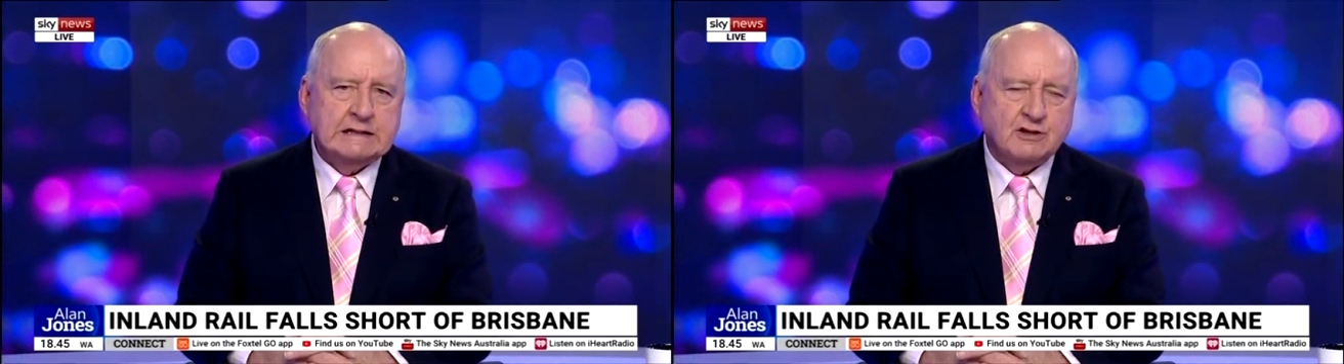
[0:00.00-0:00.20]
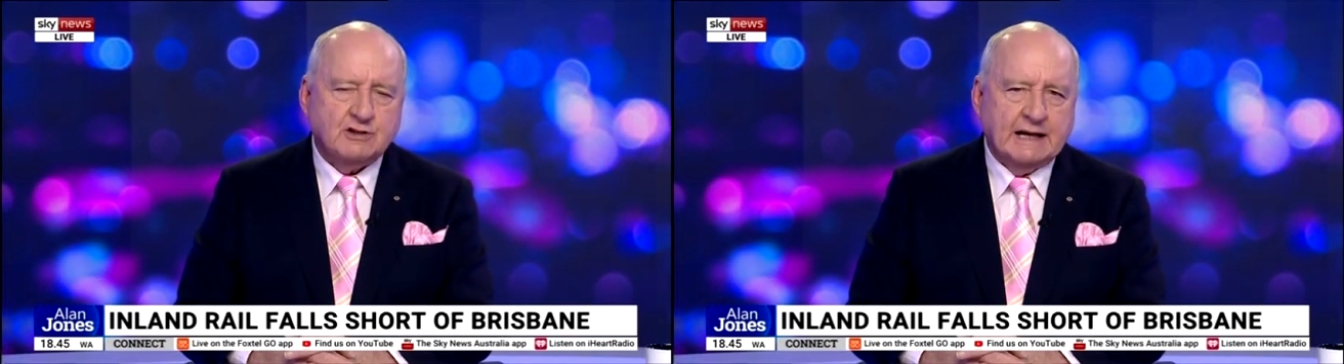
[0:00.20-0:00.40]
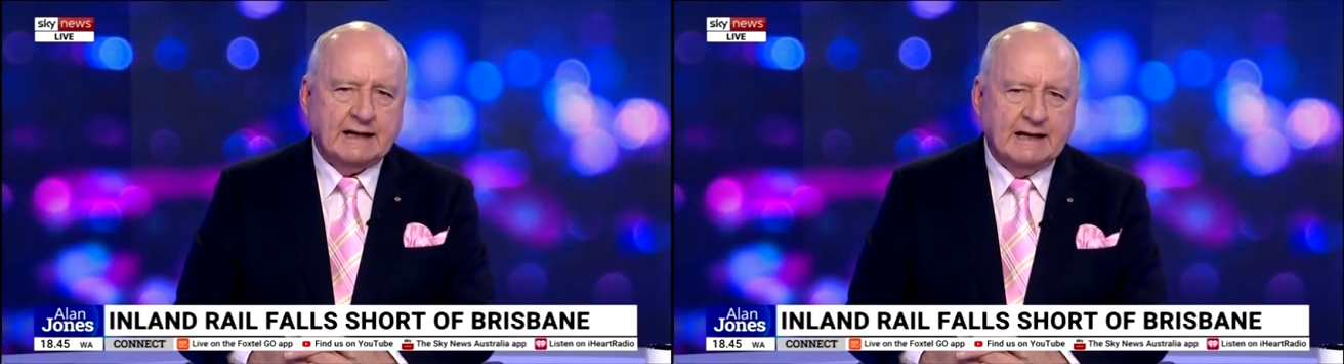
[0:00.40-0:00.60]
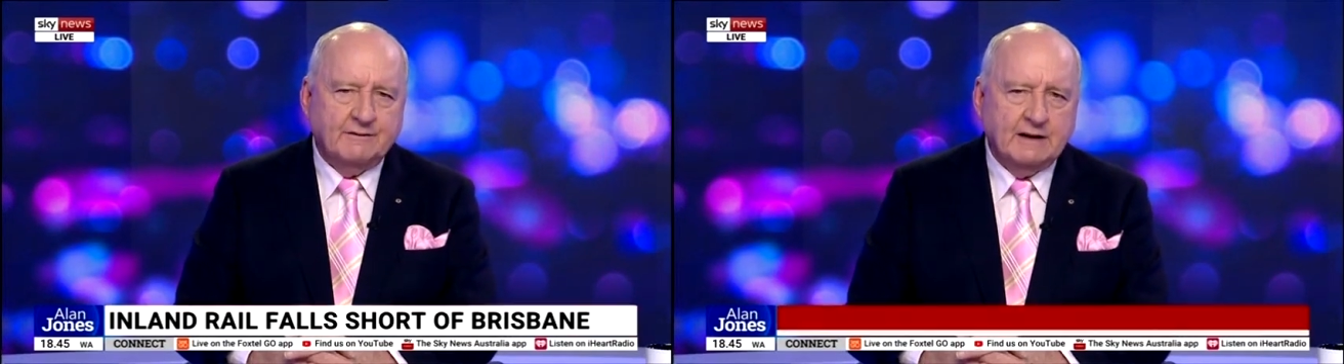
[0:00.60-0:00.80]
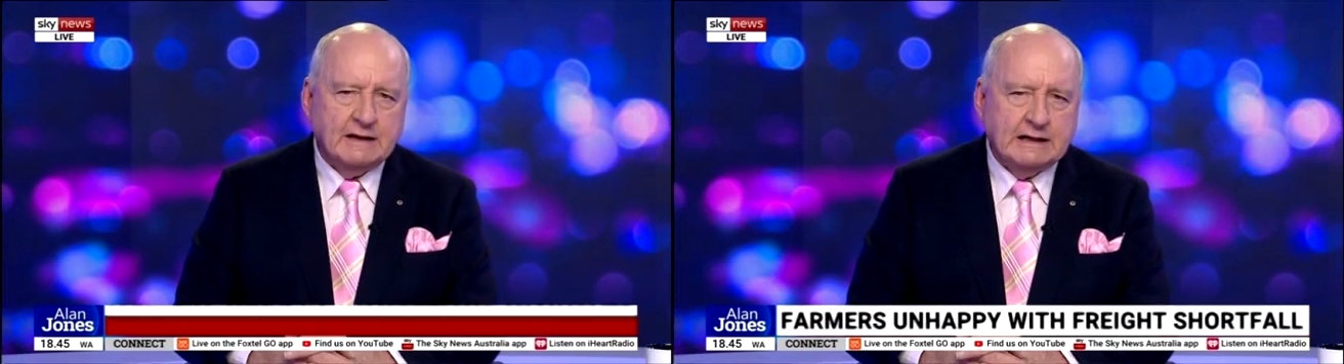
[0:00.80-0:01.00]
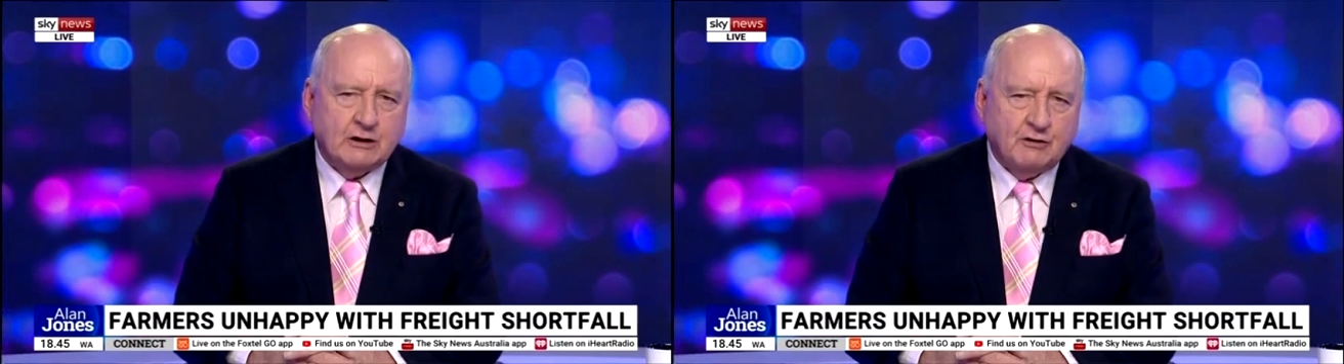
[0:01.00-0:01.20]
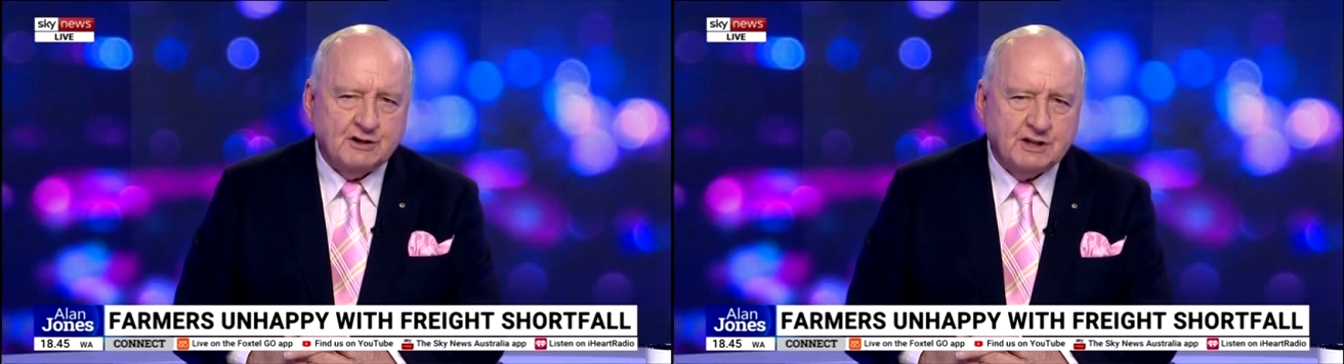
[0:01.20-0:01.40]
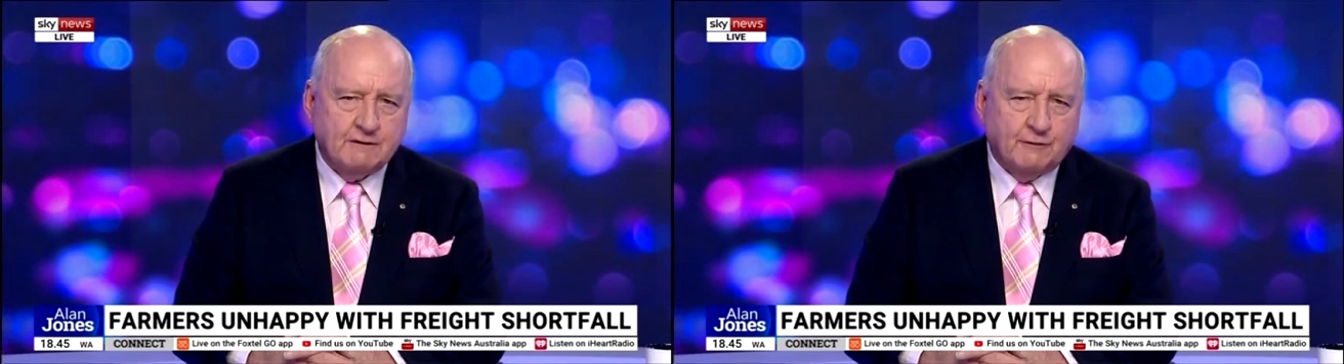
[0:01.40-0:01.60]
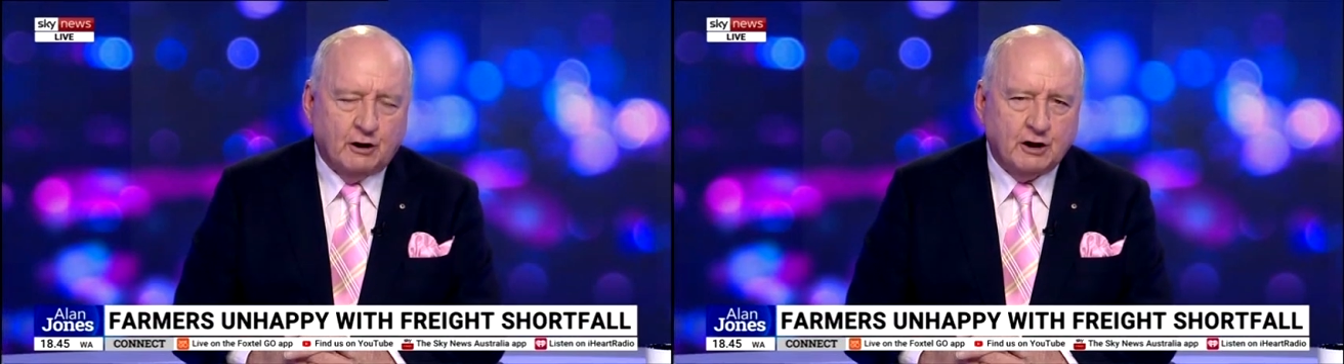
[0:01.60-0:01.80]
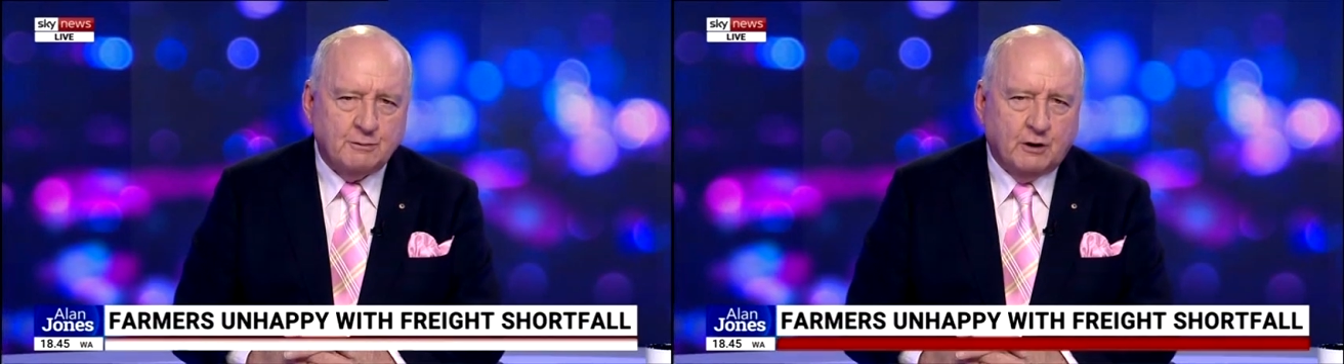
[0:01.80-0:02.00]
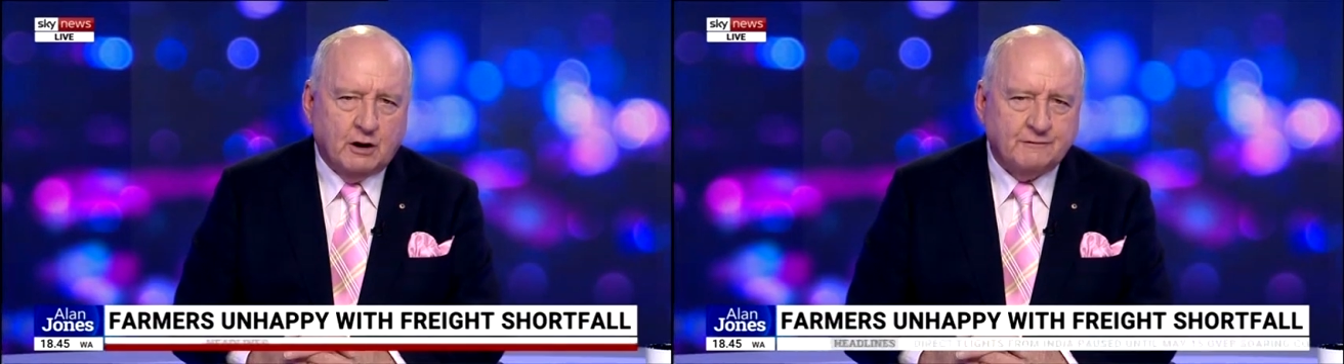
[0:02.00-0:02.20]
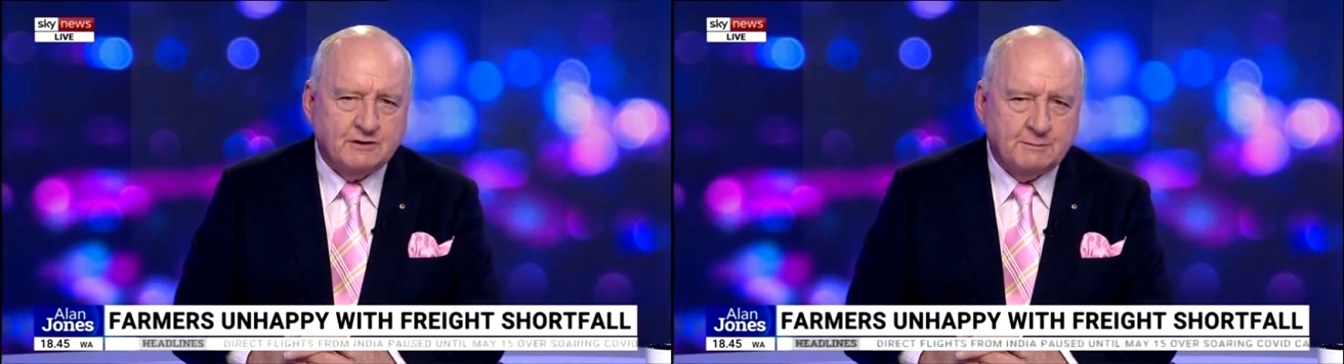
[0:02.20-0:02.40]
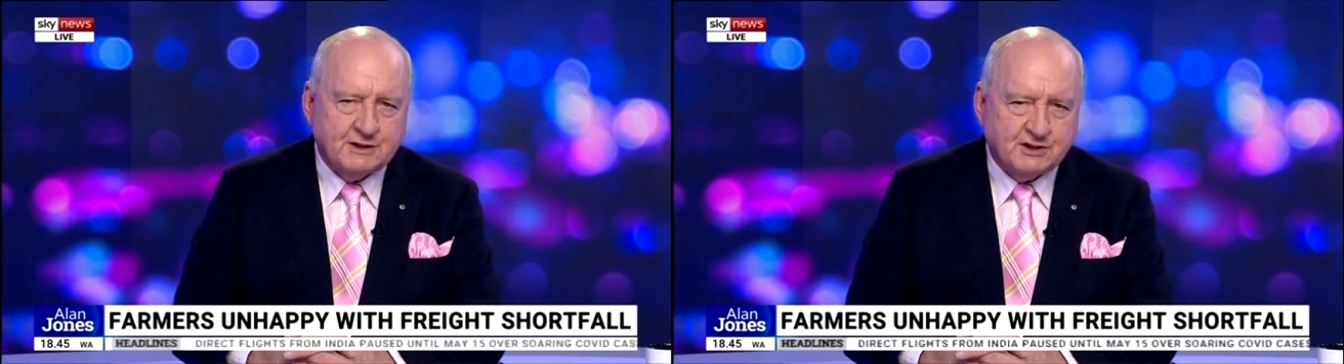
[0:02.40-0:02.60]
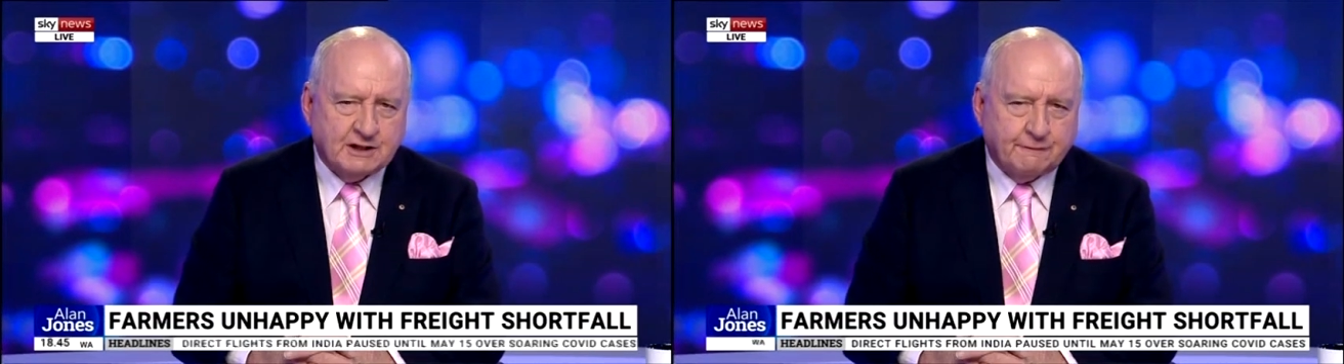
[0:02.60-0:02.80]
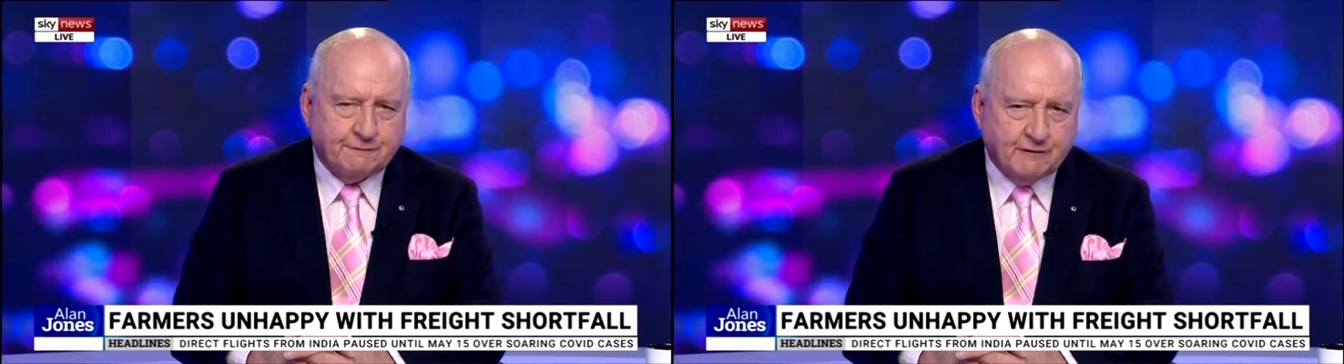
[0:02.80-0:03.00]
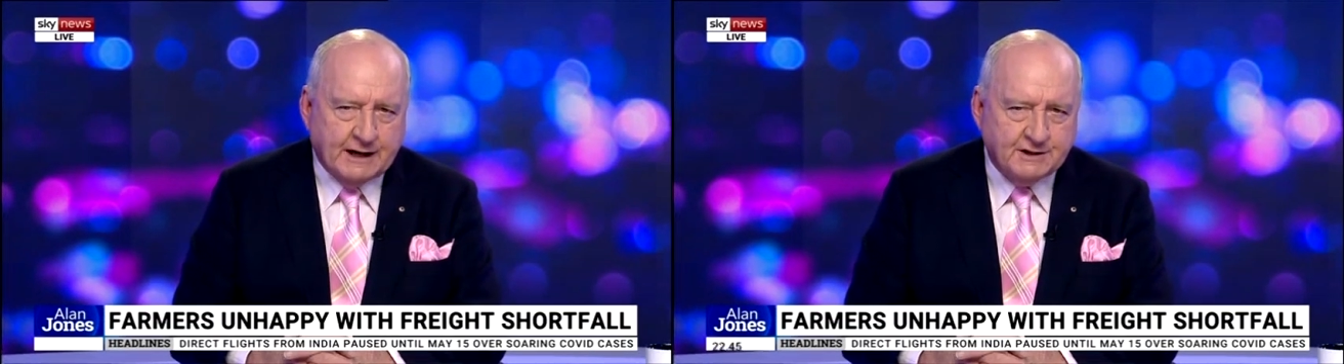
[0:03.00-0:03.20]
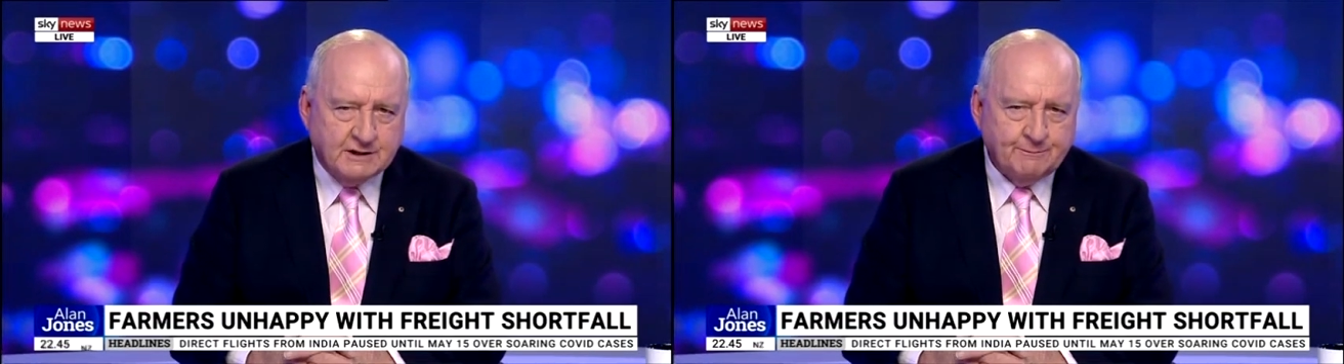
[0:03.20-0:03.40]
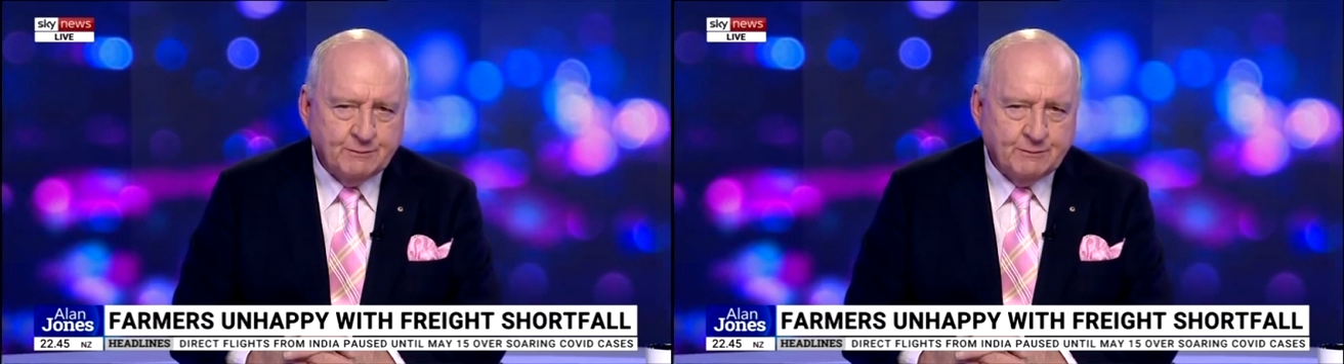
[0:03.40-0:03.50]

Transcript: to take an ever-increasing volume of domestic freight